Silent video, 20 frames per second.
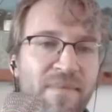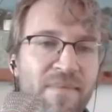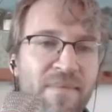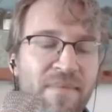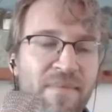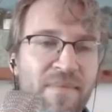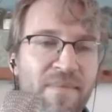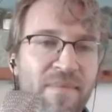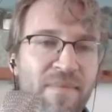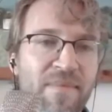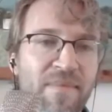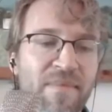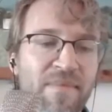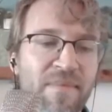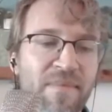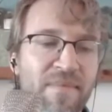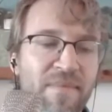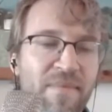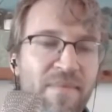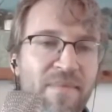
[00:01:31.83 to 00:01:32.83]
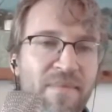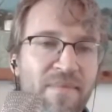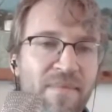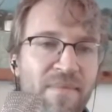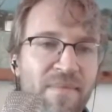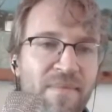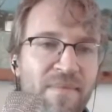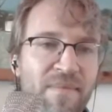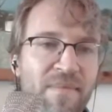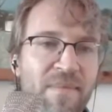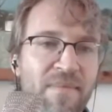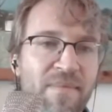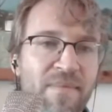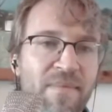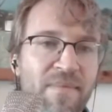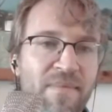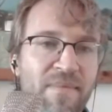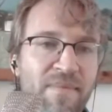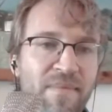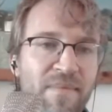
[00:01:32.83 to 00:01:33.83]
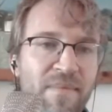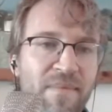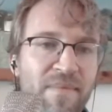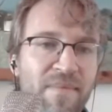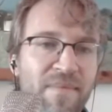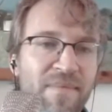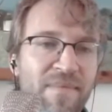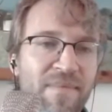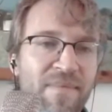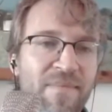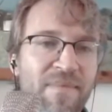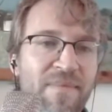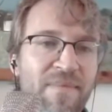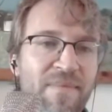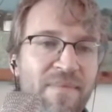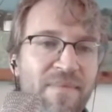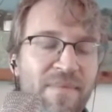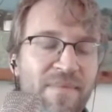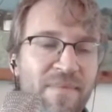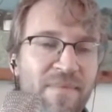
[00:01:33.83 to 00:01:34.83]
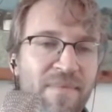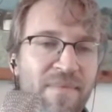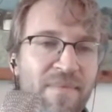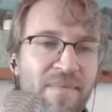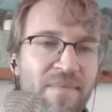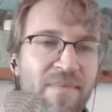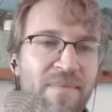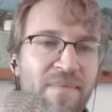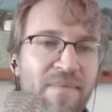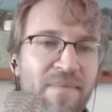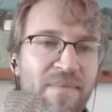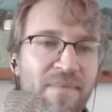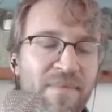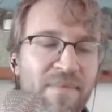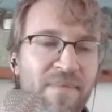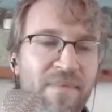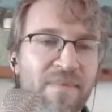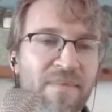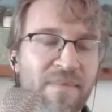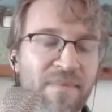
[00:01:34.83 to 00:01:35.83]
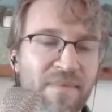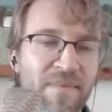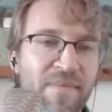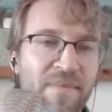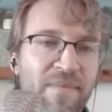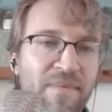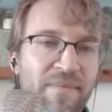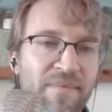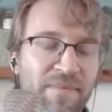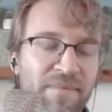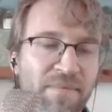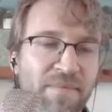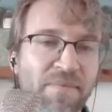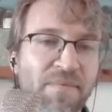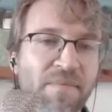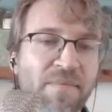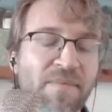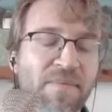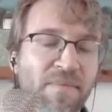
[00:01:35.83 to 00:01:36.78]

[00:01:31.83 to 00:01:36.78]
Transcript: The person shown says nothing.